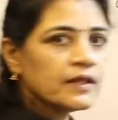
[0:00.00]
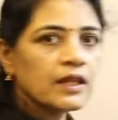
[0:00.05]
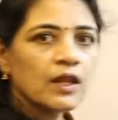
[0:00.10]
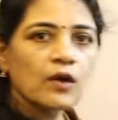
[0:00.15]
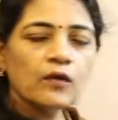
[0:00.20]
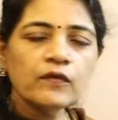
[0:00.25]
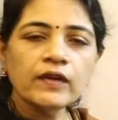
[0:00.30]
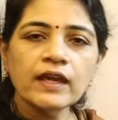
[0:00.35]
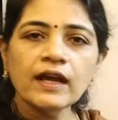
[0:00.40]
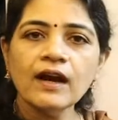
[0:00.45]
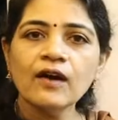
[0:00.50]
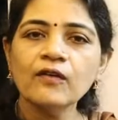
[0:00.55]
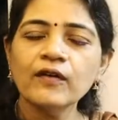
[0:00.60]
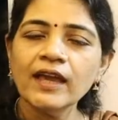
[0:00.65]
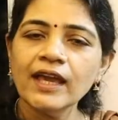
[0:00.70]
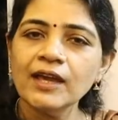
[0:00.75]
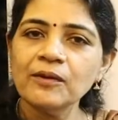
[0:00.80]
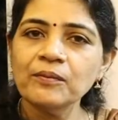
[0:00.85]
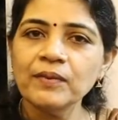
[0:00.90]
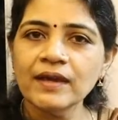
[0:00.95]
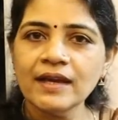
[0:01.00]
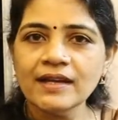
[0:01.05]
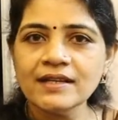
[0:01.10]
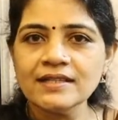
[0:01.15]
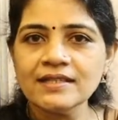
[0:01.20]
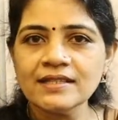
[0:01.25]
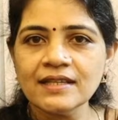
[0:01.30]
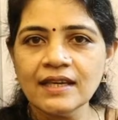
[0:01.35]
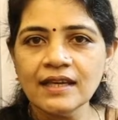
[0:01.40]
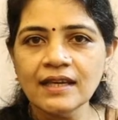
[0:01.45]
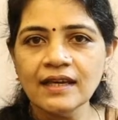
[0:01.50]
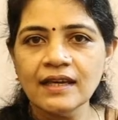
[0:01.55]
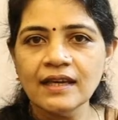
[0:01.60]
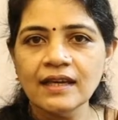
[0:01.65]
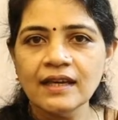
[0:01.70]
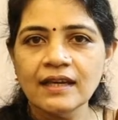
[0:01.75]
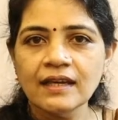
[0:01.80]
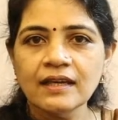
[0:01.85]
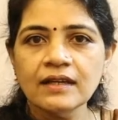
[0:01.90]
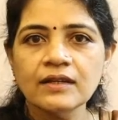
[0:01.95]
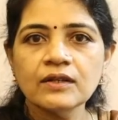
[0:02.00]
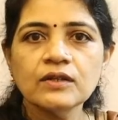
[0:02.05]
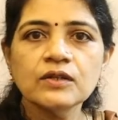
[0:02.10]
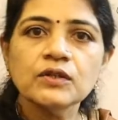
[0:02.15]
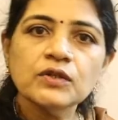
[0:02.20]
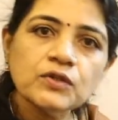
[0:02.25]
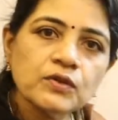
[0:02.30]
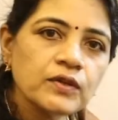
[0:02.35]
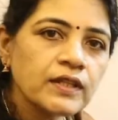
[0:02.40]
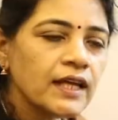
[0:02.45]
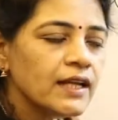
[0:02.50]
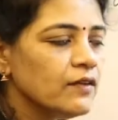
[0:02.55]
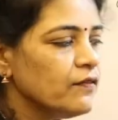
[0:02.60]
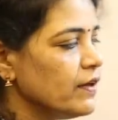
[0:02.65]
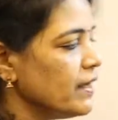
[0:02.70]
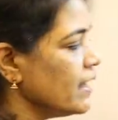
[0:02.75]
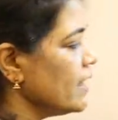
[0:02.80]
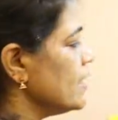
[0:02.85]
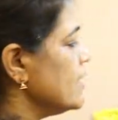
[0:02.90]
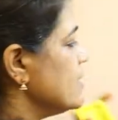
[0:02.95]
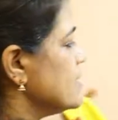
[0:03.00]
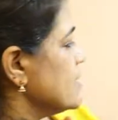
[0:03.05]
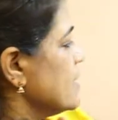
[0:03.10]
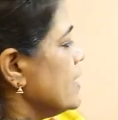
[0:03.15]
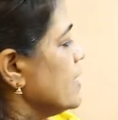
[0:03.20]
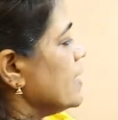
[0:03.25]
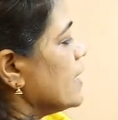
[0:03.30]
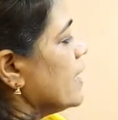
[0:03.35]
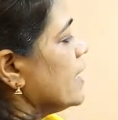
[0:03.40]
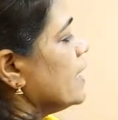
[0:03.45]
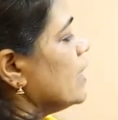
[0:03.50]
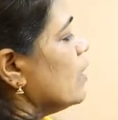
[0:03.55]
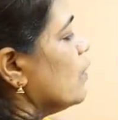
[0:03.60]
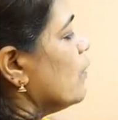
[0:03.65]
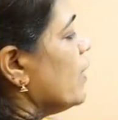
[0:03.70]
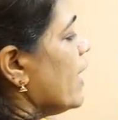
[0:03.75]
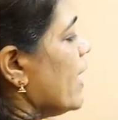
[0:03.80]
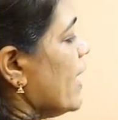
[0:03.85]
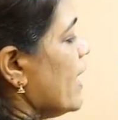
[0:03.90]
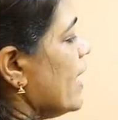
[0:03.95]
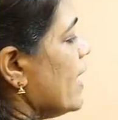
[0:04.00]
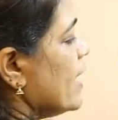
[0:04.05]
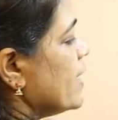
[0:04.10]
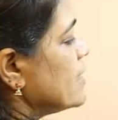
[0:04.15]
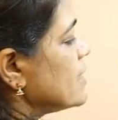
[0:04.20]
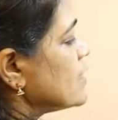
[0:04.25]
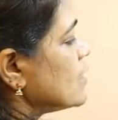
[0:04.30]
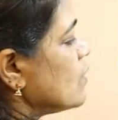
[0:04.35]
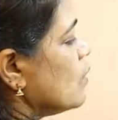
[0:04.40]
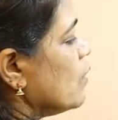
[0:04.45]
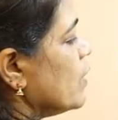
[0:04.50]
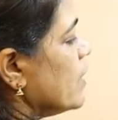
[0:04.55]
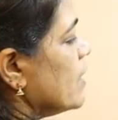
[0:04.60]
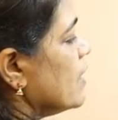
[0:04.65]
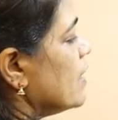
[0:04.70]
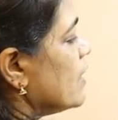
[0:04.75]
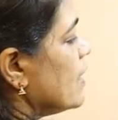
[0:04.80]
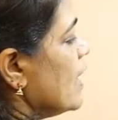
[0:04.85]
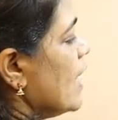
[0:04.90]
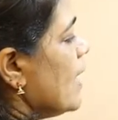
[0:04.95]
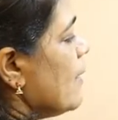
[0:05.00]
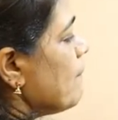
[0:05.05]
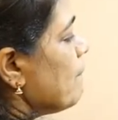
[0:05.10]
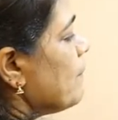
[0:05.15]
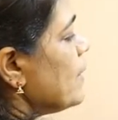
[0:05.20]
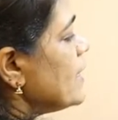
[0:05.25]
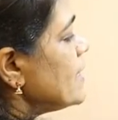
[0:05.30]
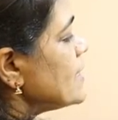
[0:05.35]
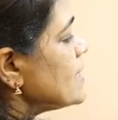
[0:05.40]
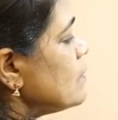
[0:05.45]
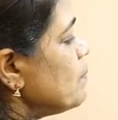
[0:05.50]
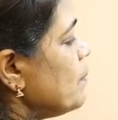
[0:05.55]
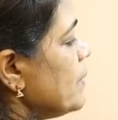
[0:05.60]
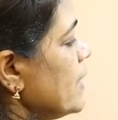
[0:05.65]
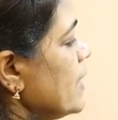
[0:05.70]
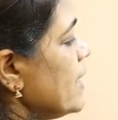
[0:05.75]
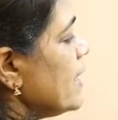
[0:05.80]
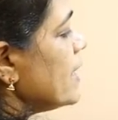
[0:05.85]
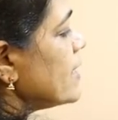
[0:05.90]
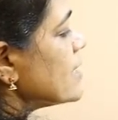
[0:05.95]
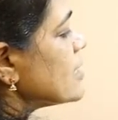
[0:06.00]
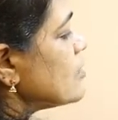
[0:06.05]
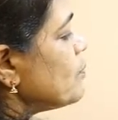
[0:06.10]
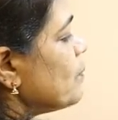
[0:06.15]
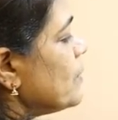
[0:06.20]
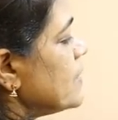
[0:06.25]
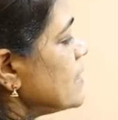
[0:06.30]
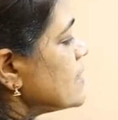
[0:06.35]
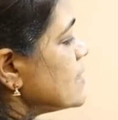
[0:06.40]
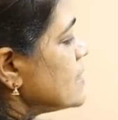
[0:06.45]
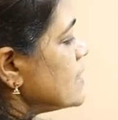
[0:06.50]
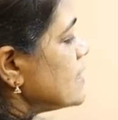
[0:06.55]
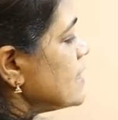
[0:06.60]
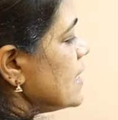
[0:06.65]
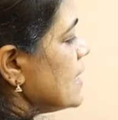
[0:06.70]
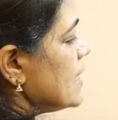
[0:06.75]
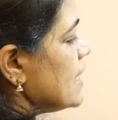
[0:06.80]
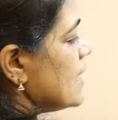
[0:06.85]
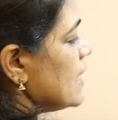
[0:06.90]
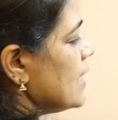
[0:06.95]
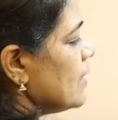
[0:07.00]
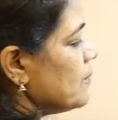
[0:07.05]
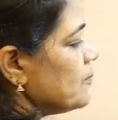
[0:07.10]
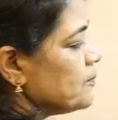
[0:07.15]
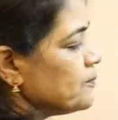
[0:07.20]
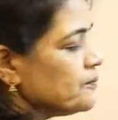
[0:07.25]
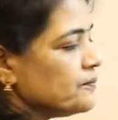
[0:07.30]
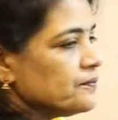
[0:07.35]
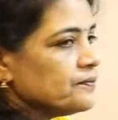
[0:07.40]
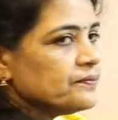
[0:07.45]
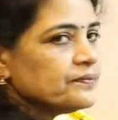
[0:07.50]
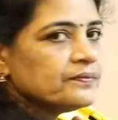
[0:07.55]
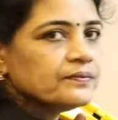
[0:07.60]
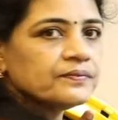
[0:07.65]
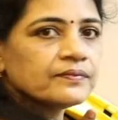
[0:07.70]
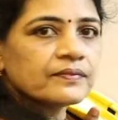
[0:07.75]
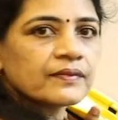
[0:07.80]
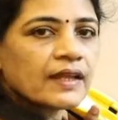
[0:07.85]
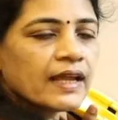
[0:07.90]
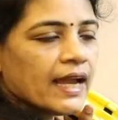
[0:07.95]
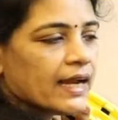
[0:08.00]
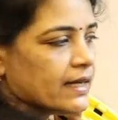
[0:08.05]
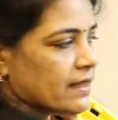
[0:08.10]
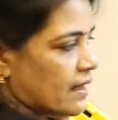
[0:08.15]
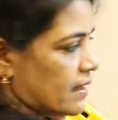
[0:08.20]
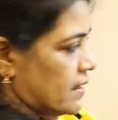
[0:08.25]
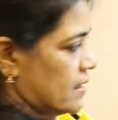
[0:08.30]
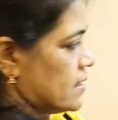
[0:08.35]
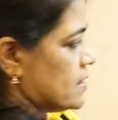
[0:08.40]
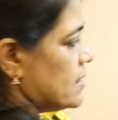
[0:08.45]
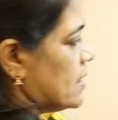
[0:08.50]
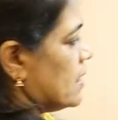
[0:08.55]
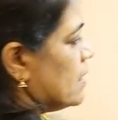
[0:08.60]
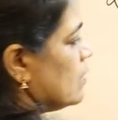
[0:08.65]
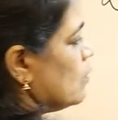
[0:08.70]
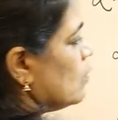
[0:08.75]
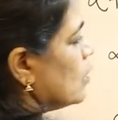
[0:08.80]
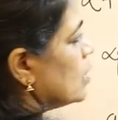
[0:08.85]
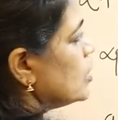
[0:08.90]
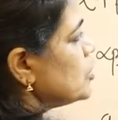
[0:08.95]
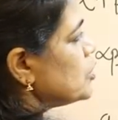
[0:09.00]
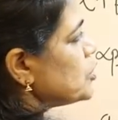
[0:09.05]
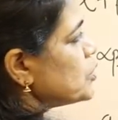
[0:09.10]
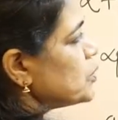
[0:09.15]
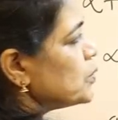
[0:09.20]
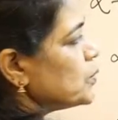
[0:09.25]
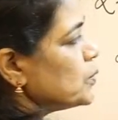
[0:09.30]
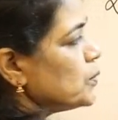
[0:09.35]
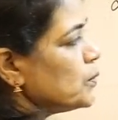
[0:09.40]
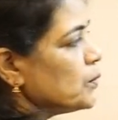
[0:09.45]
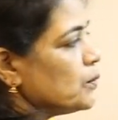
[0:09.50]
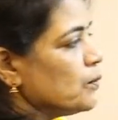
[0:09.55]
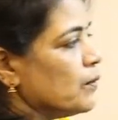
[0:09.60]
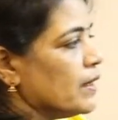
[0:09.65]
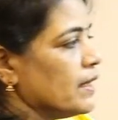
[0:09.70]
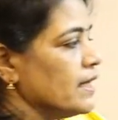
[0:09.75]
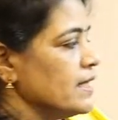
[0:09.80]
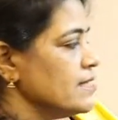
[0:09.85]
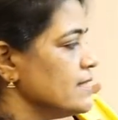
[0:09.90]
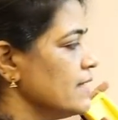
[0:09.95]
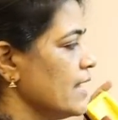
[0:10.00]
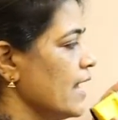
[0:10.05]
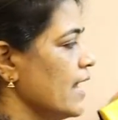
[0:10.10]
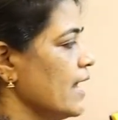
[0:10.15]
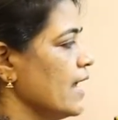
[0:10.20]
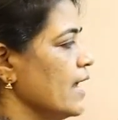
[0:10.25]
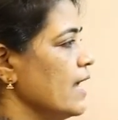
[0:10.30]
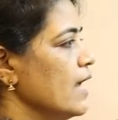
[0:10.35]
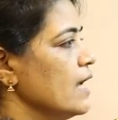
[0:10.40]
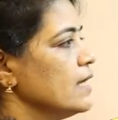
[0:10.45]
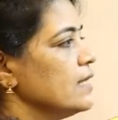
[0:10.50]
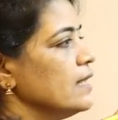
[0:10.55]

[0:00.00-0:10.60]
Now we have a, b and c. So that we can easily write down ax square plus bx plus c, and that is equal to, what is a?